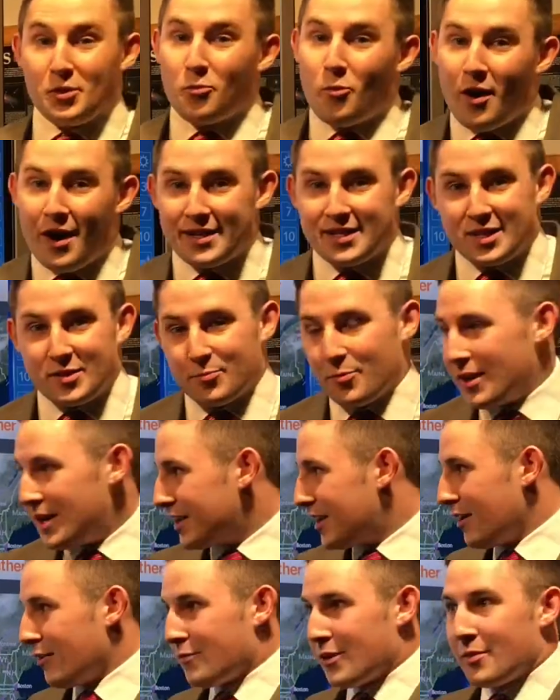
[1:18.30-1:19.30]
widespread,
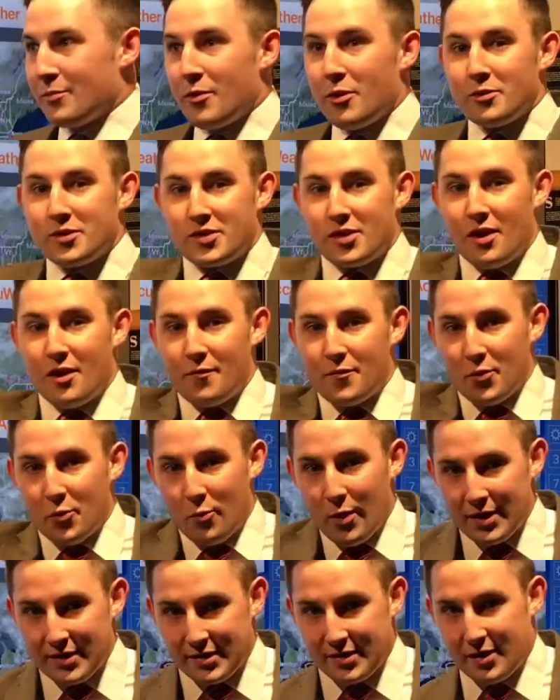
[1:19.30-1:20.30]
covering most of the
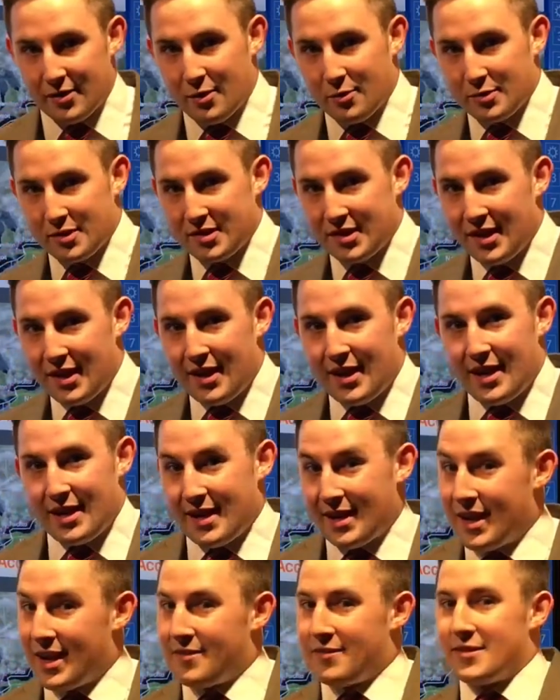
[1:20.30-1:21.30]
west coast. And
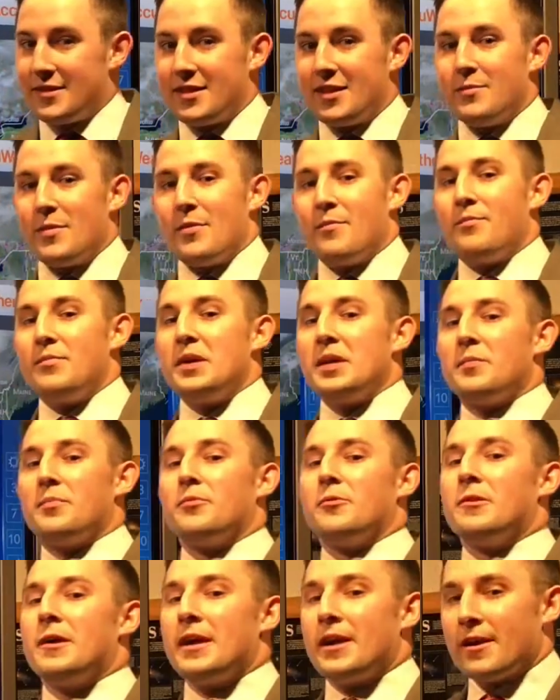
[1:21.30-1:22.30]
again, this is going to be a big
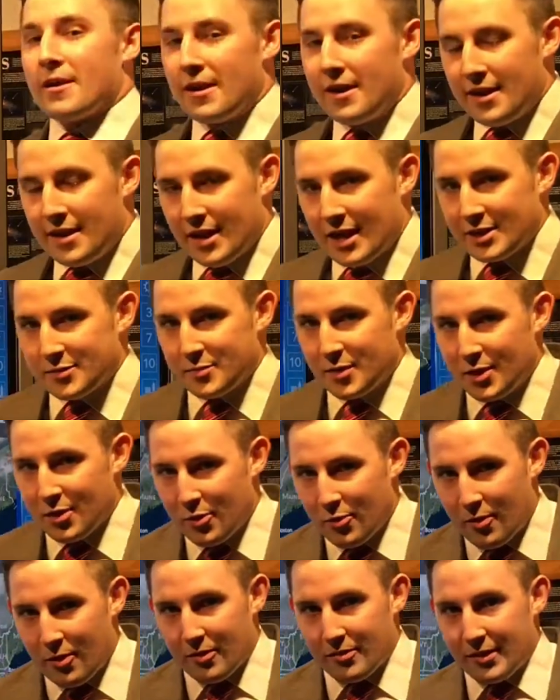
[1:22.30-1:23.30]
player as we
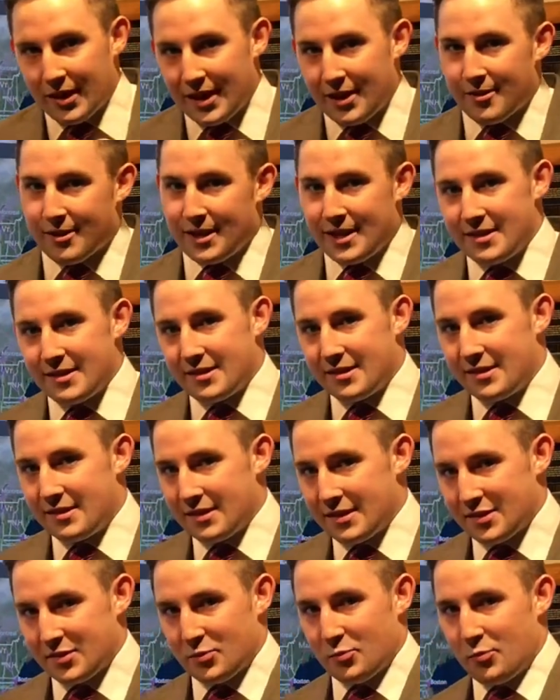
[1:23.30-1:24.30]
go later into
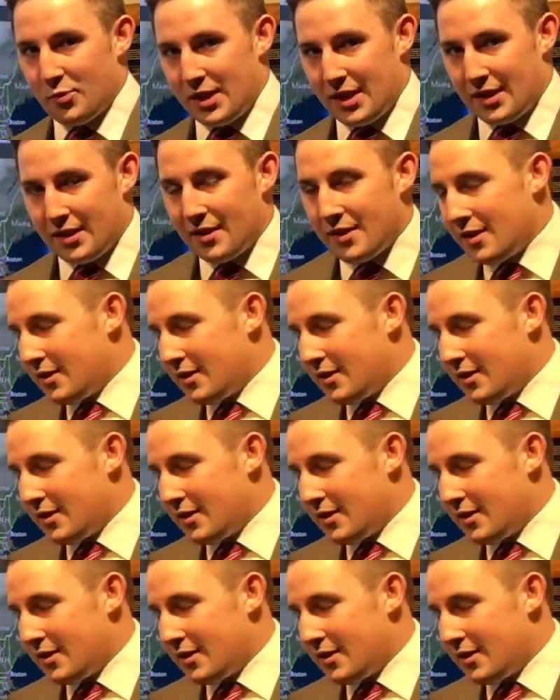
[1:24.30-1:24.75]
this week.